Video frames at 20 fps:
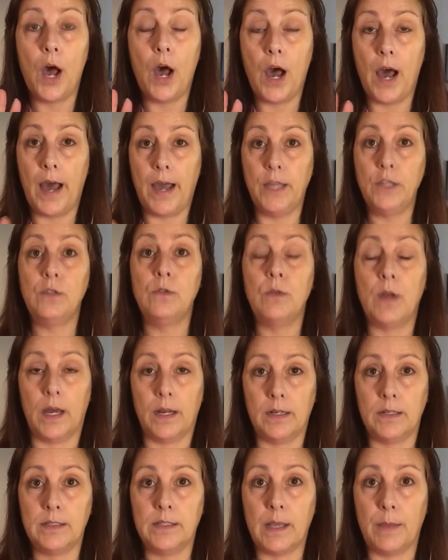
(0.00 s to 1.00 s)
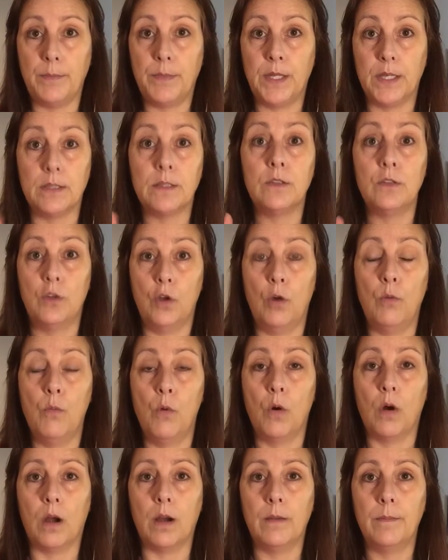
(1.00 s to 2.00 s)
I do not accept this no
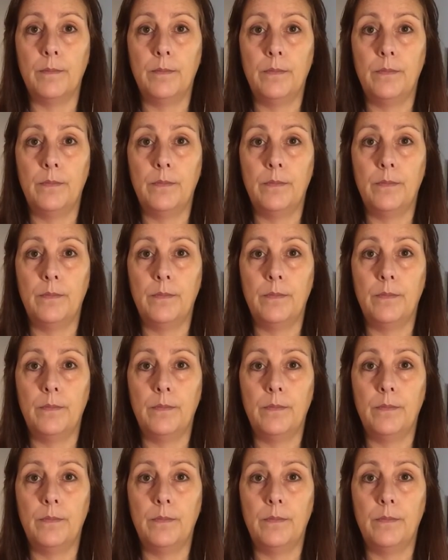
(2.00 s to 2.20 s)
more.